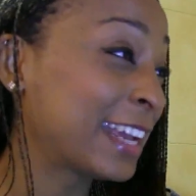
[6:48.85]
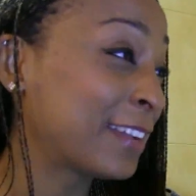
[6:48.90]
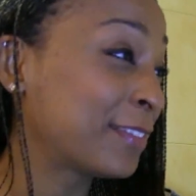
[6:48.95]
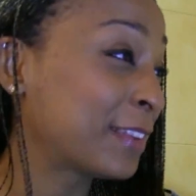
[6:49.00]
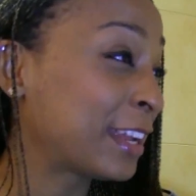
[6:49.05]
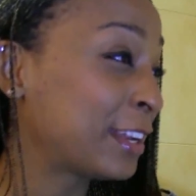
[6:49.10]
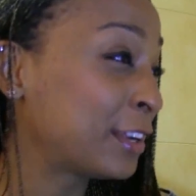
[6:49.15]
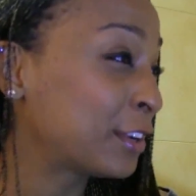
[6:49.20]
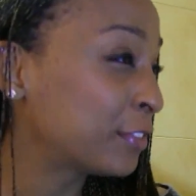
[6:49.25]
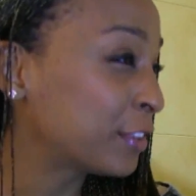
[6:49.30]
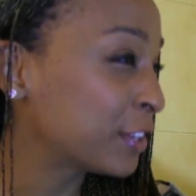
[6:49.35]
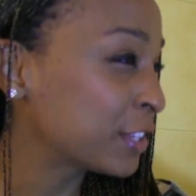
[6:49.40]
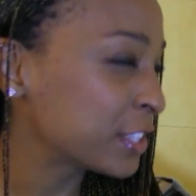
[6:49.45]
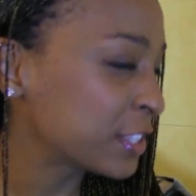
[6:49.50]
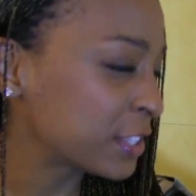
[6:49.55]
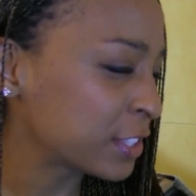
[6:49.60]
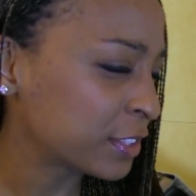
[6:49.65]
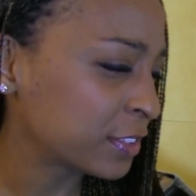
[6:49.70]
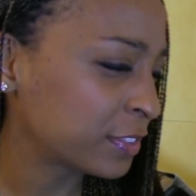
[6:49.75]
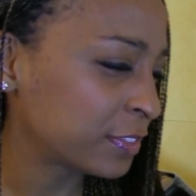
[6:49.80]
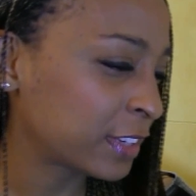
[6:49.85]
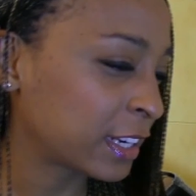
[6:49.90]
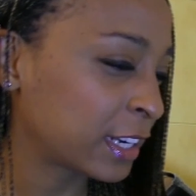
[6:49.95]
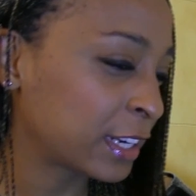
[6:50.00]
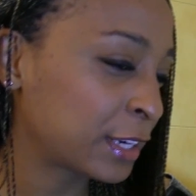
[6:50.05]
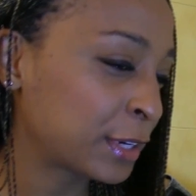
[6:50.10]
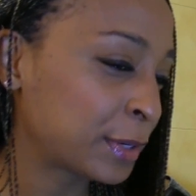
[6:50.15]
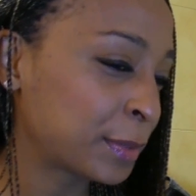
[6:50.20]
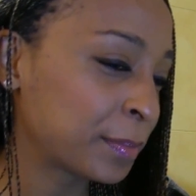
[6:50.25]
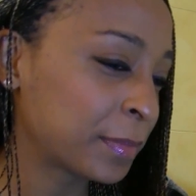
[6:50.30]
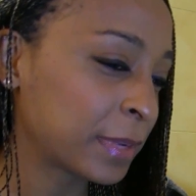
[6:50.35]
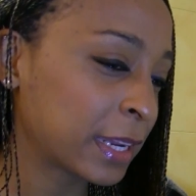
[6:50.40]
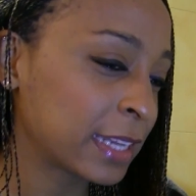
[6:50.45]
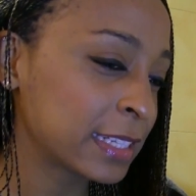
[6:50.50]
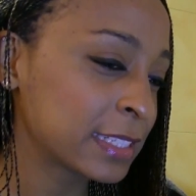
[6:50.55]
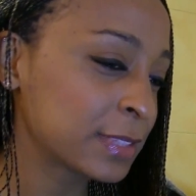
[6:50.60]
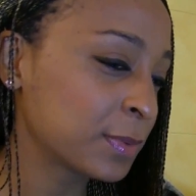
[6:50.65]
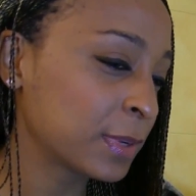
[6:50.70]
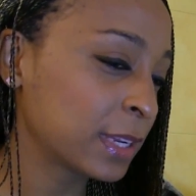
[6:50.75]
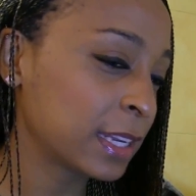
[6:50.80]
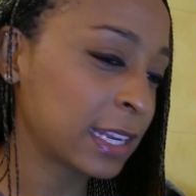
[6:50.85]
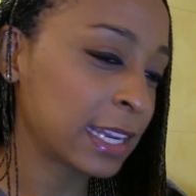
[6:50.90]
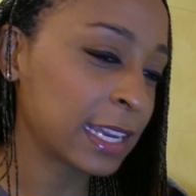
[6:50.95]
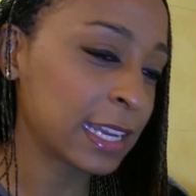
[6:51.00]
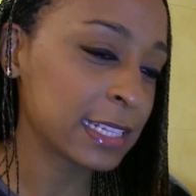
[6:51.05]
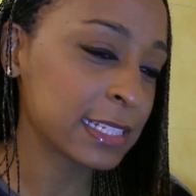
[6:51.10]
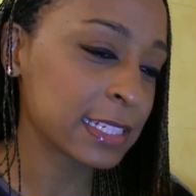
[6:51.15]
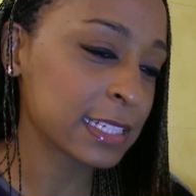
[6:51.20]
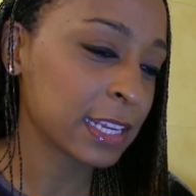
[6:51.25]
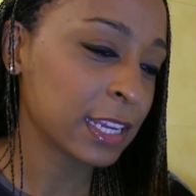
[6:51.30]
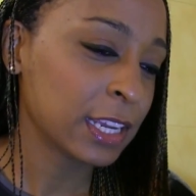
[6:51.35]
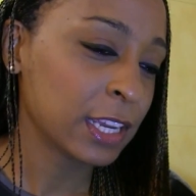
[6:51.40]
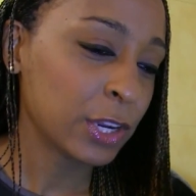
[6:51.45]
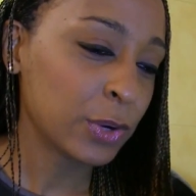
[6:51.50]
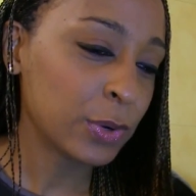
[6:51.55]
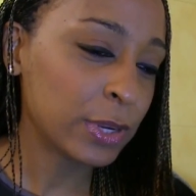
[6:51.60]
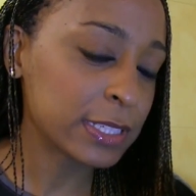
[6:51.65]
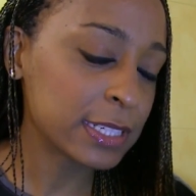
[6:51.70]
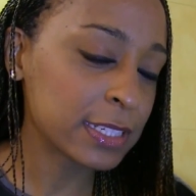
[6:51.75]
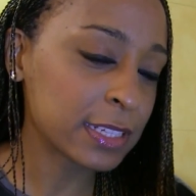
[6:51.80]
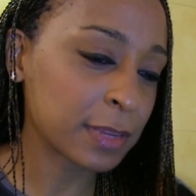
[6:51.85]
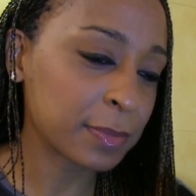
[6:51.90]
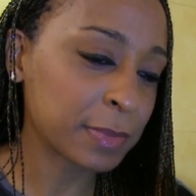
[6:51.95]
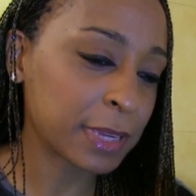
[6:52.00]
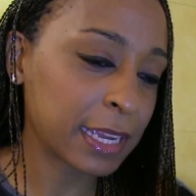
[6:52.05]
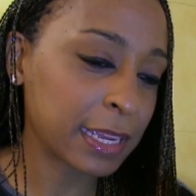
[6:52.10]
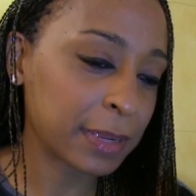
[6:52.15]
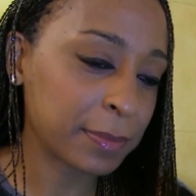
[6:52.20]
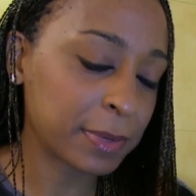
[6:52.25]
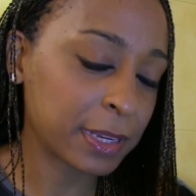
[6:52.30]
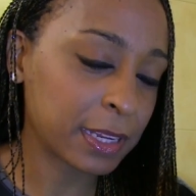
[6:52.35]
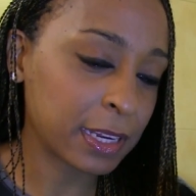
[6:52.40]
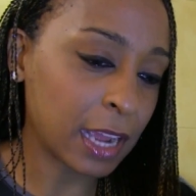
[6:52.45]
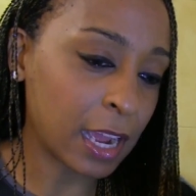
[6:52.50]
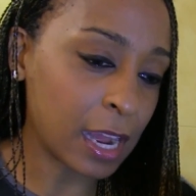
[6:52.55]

I, I love her stuff. Um, as well as who else is on my iPod?